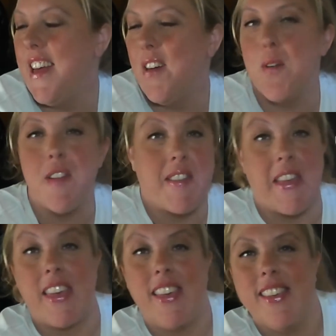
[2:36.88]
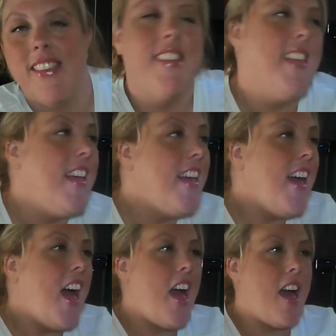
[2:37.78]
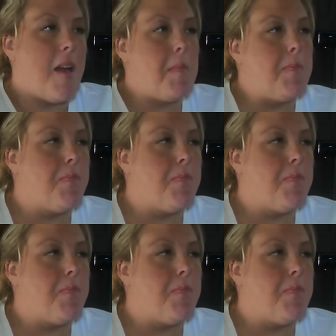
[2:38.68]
or see. Um,